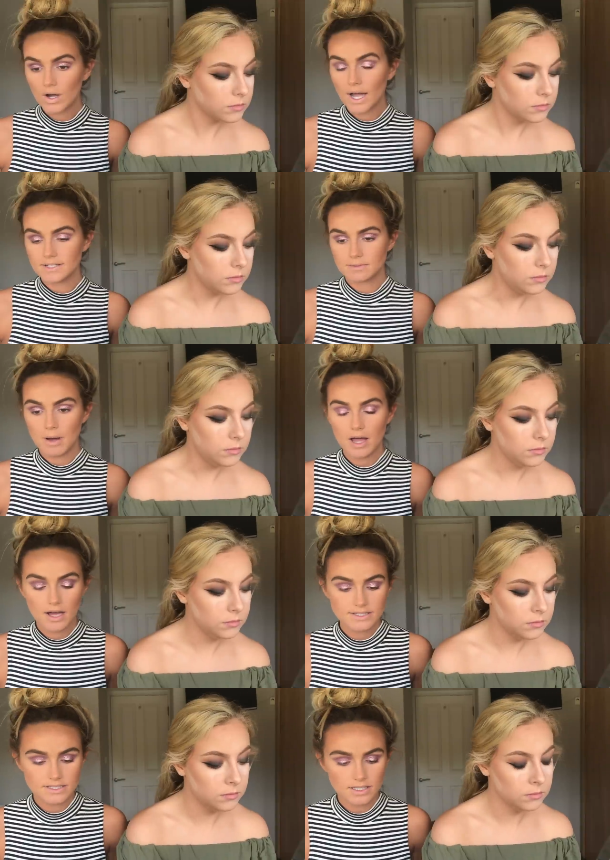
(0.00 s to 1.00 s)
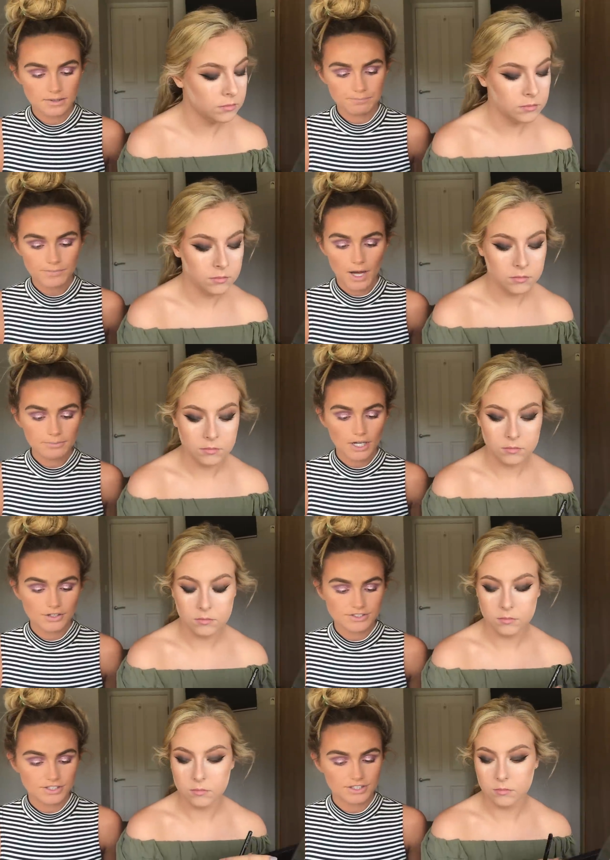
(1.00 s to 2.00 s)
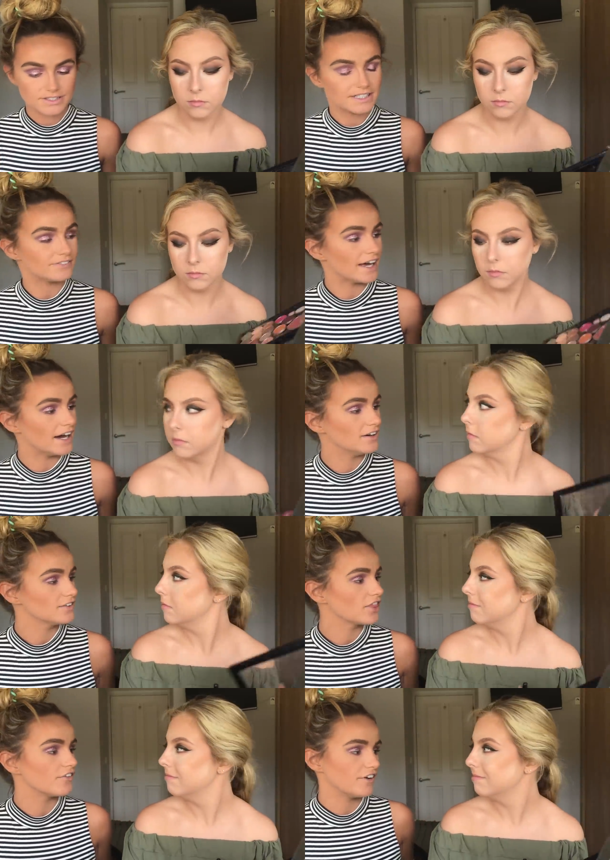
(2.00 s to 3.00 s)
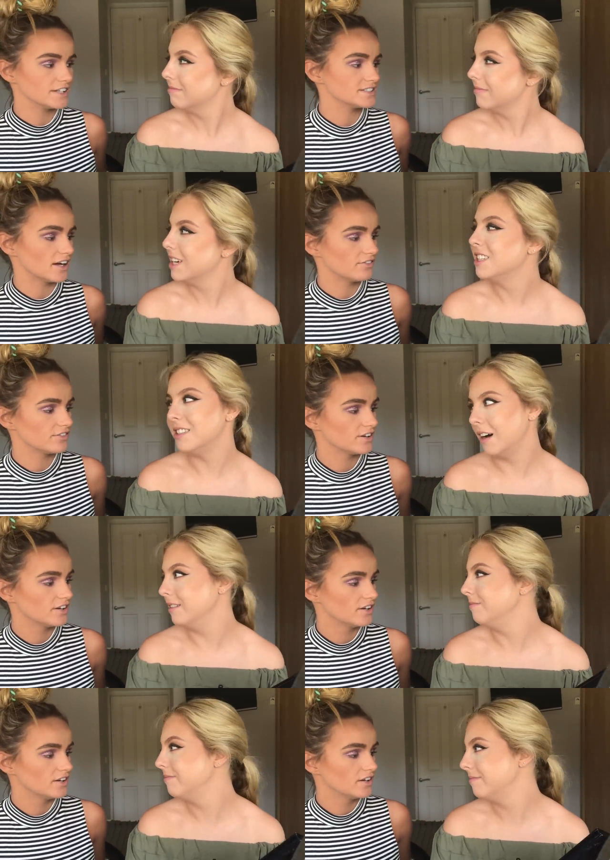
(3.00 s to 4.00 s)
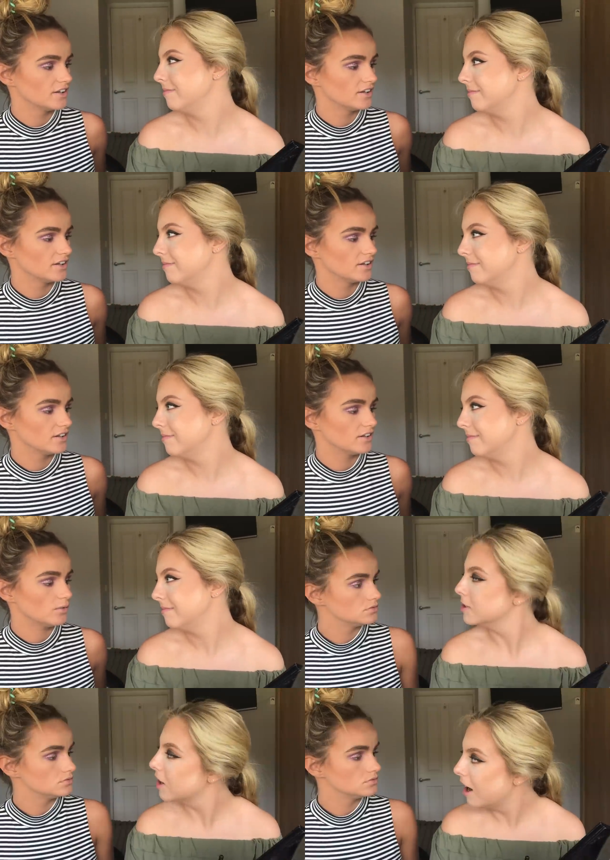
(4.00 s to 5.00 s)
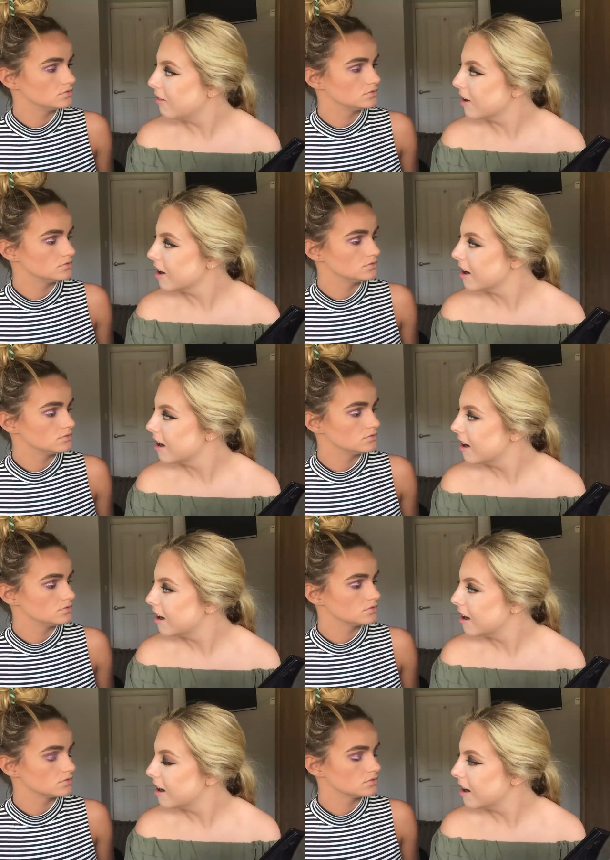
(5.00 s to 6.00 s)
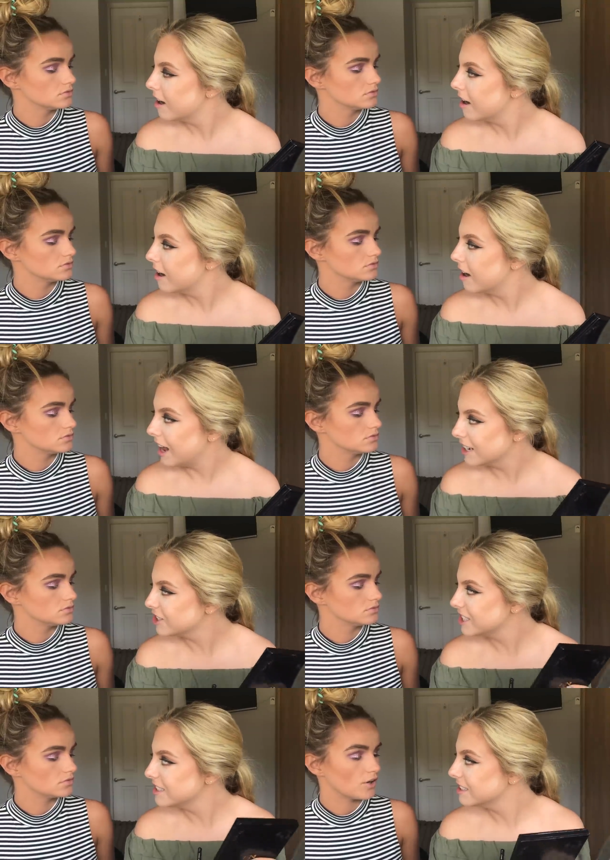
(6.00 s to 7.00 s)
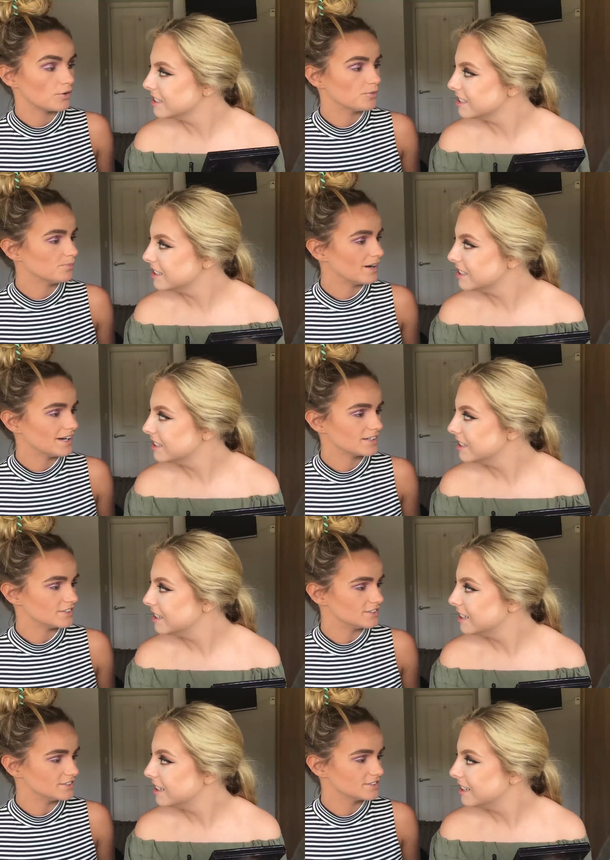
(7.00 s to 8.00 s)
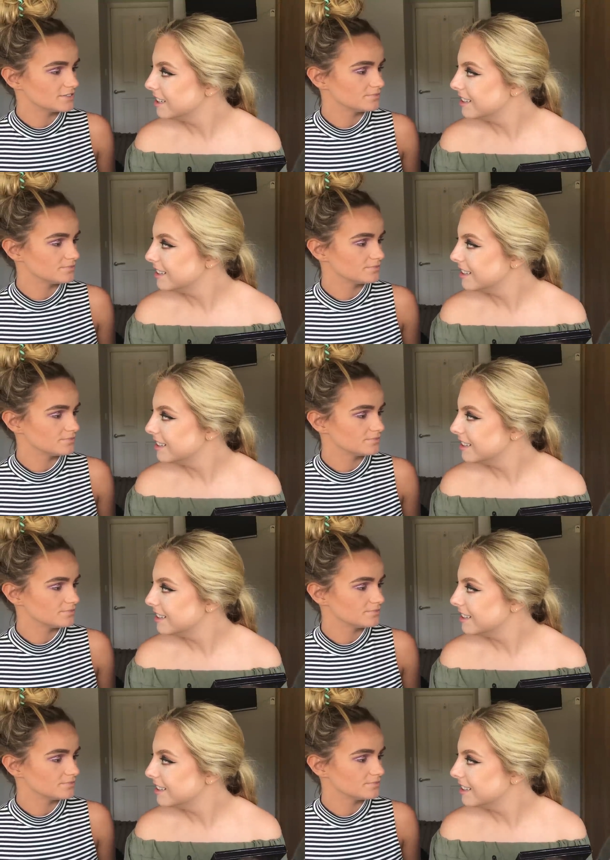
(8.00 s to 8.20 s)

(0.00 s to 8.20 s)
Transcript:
Speaker 1: Okay, so my eyes are done. I'm going on to the good stuff now. The fun stuff. Done. Mascara. Lashes. Oh my god.